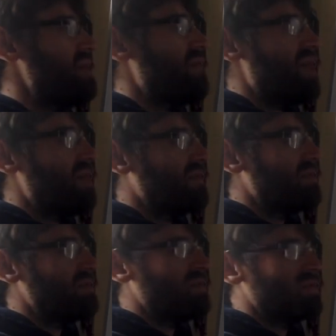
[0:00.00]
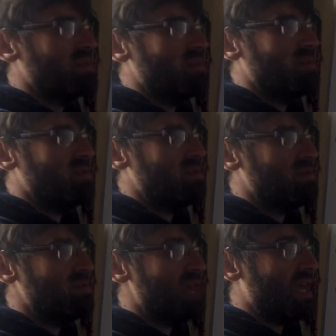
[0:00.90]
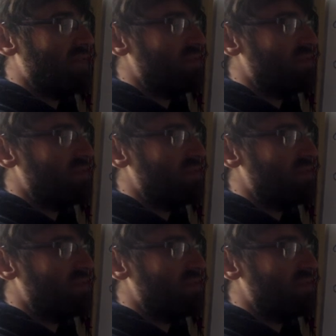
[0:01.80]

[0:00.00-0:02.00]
of A over 2 is going to be negative